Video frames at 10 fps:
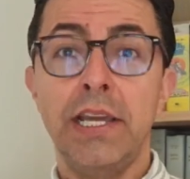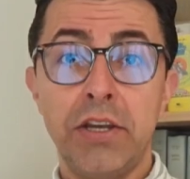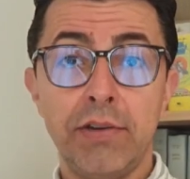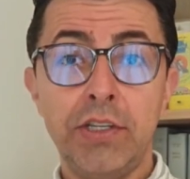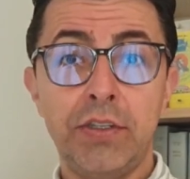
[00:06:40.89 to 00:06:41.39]

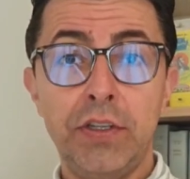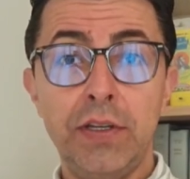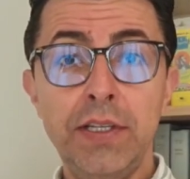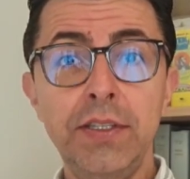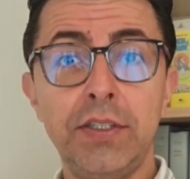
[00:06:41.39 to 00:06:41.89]
Encourage
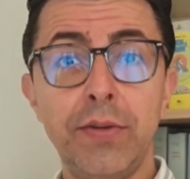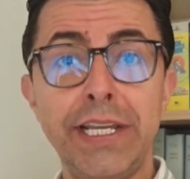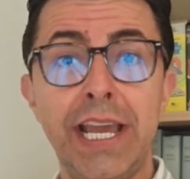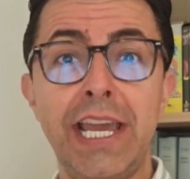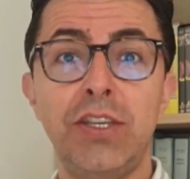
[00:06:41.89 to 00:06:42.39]
students to
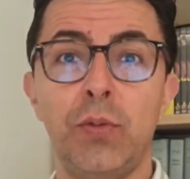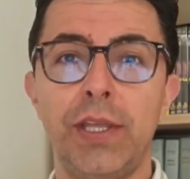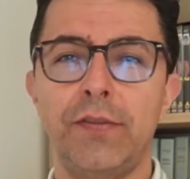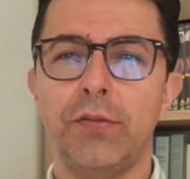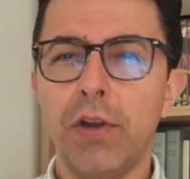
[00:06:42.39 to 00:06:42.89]
engage with
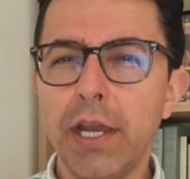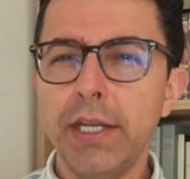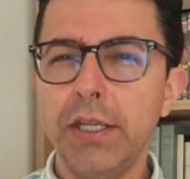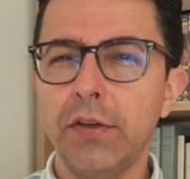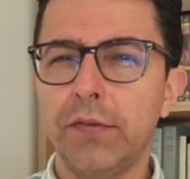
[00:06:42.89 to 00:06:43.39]
a
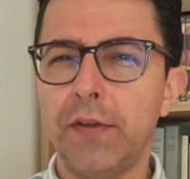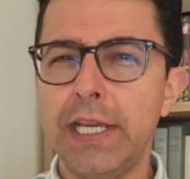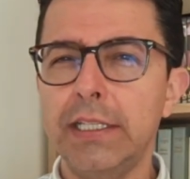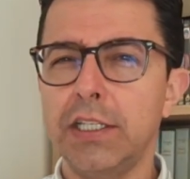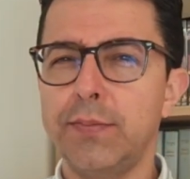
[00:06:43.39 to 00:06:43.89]
variety of
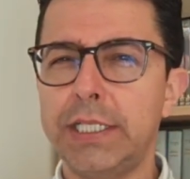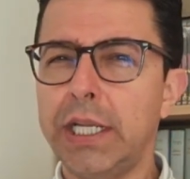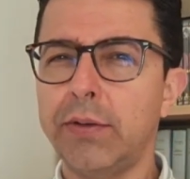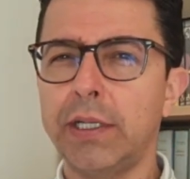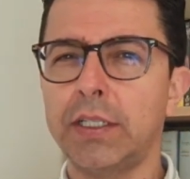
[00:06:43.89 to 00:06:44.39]
English
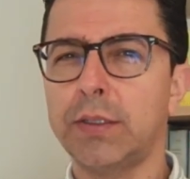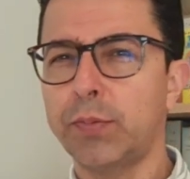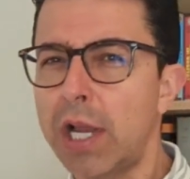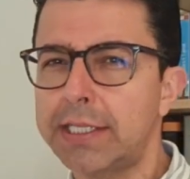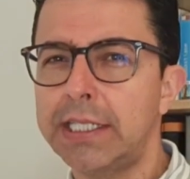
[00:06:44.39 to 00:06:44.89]
materials,
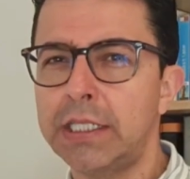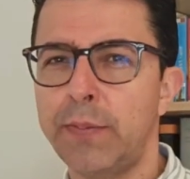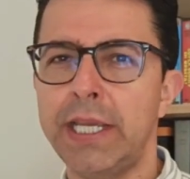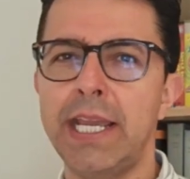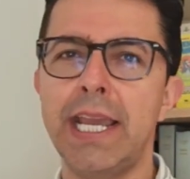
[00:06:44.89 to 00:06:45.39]
practice
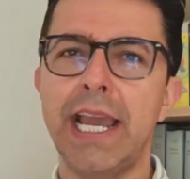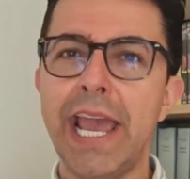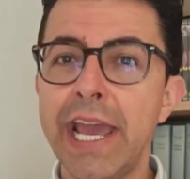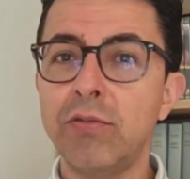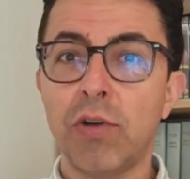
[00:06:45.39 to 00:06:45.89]
speaking
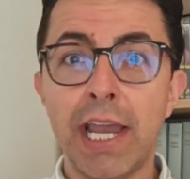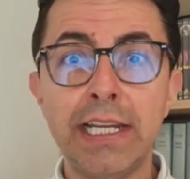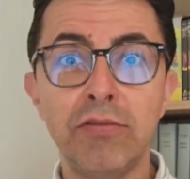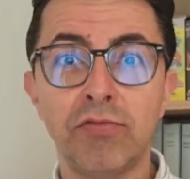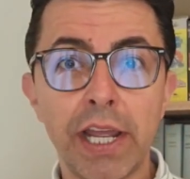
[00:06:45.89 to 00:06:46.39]
and
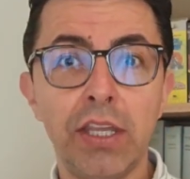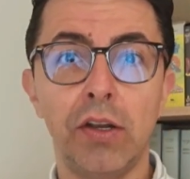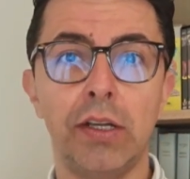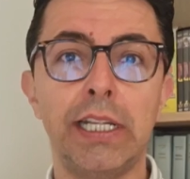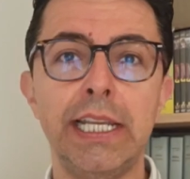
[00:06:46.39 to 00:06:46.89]
writing
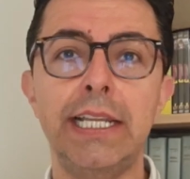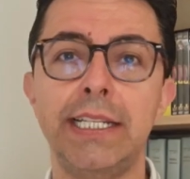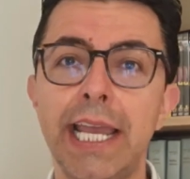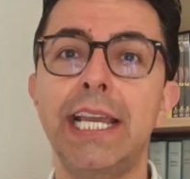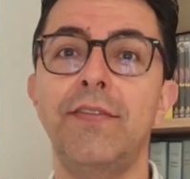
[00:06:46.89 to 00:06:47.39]
regularly, and
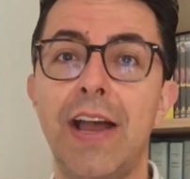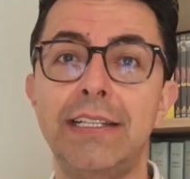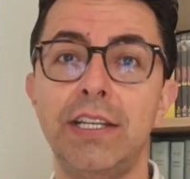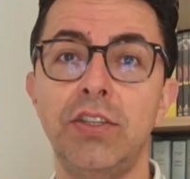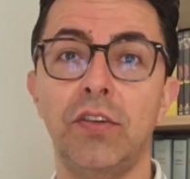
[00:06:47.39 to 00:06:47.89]
take
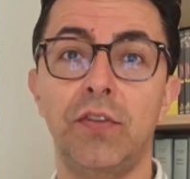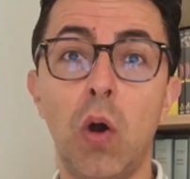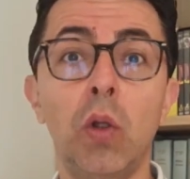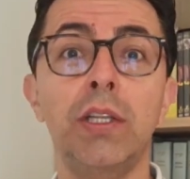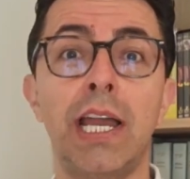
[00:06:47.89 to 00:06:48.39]
advantage of
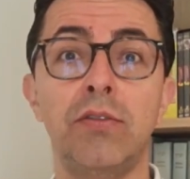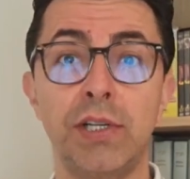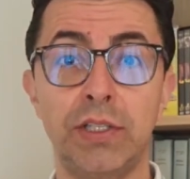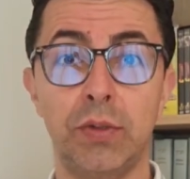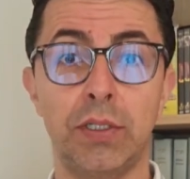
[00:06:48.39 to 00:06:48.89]
online
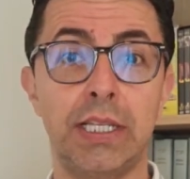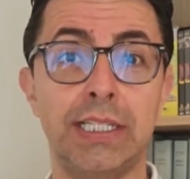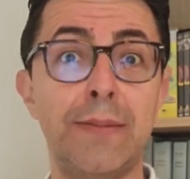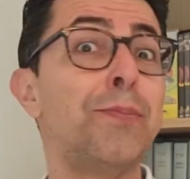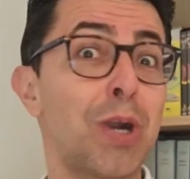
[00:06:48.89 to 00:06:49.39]

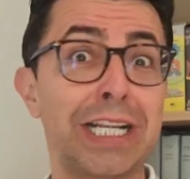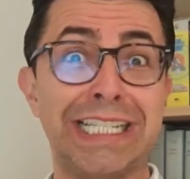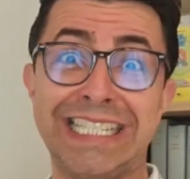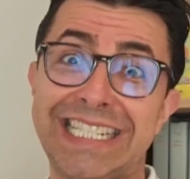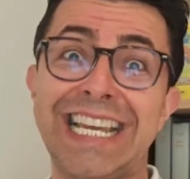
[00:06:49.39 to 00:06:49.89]
resources and
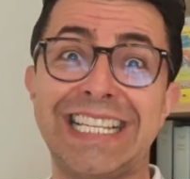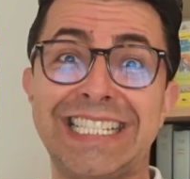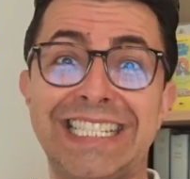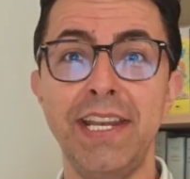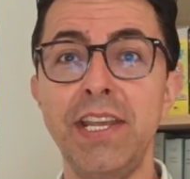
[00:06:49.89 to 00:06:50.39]
practice tests.
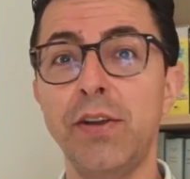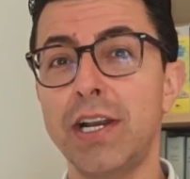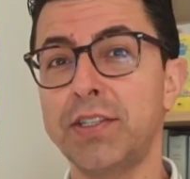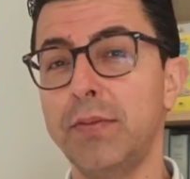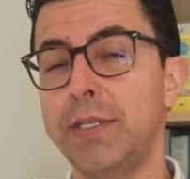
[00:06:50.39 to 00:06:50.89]
And here are
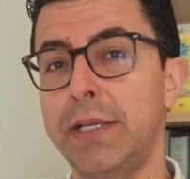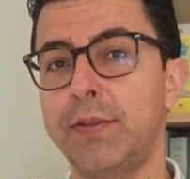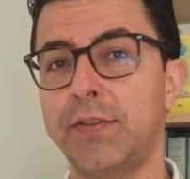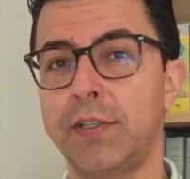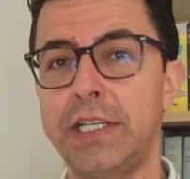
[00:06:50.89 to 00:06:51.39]
some
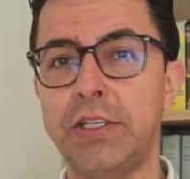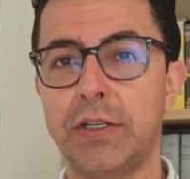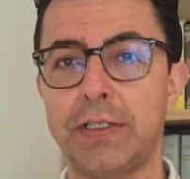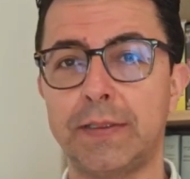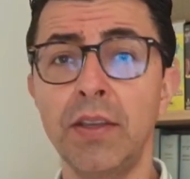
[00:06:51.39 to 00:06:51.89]
tips for
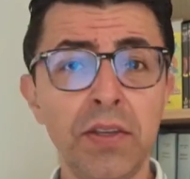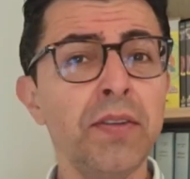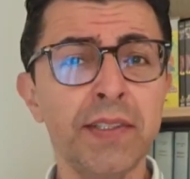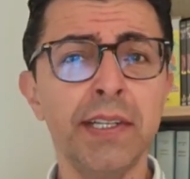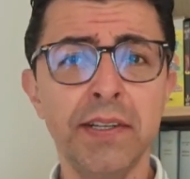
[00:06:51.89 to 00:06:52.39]
teachers.
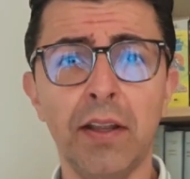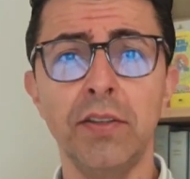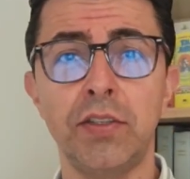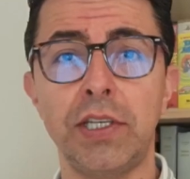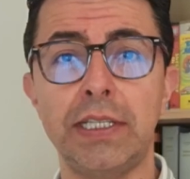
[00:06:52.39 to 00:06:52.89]
Use
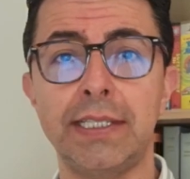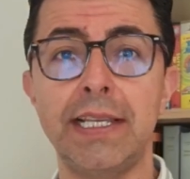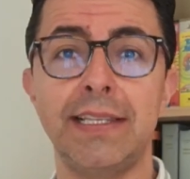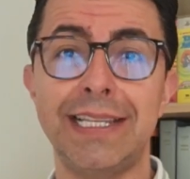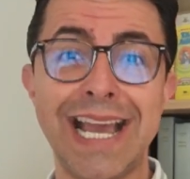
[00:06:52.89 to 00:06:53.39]
technology.
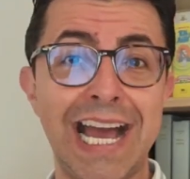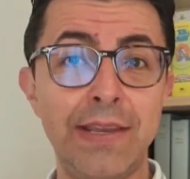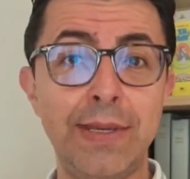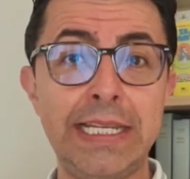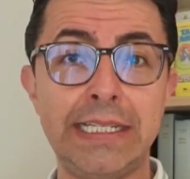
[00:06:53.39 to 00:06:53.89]
Since the
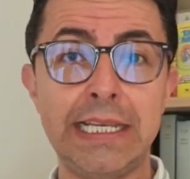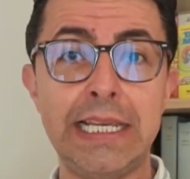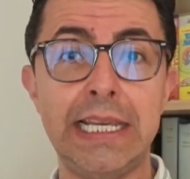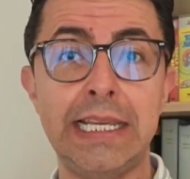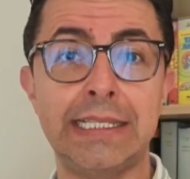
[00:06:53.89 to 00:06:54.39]

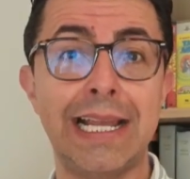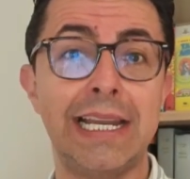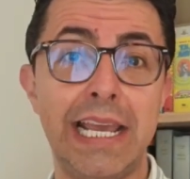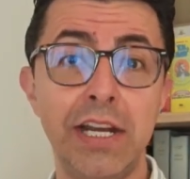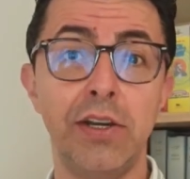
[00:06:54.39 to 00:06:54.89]
IBT is
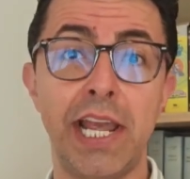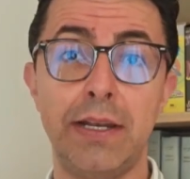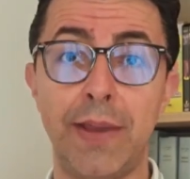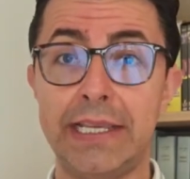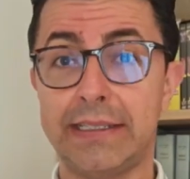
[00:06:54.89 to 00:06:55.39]
an
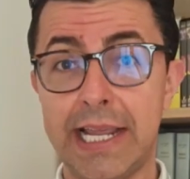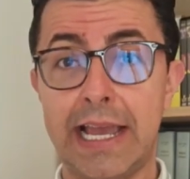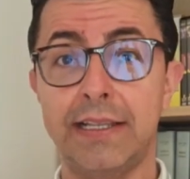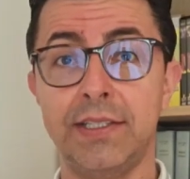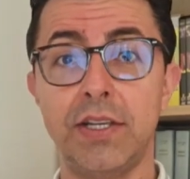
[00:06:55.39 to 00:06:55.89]
internet-based
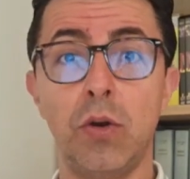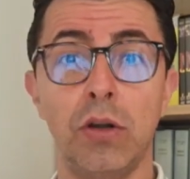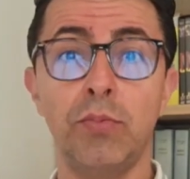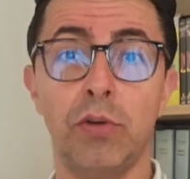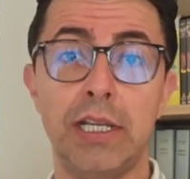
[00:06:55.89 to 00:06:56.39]
test,
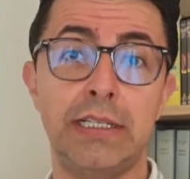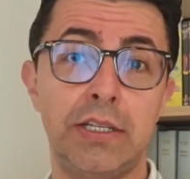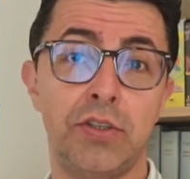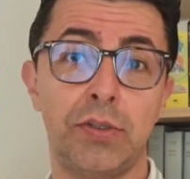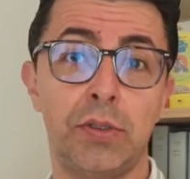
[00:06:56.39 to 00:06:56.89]
incorporate
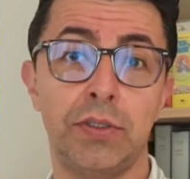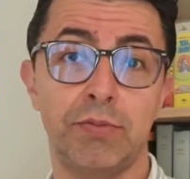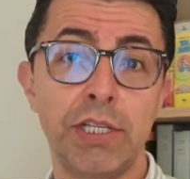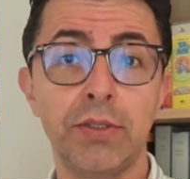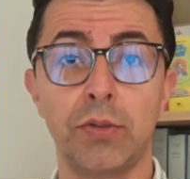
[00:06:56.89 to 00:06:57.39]
digital
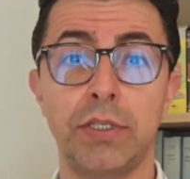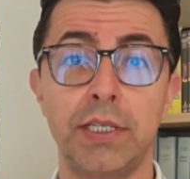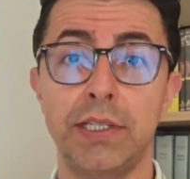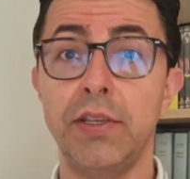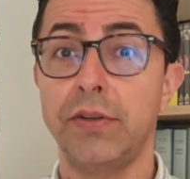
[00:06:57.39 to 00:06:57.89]

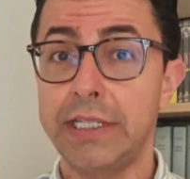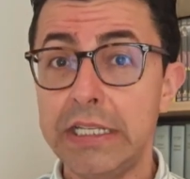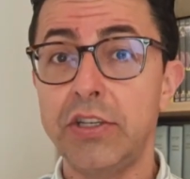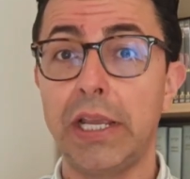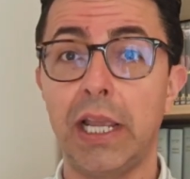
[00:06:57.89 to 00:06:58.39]
resources in your
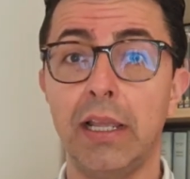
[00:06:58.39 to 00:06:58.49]
teaching.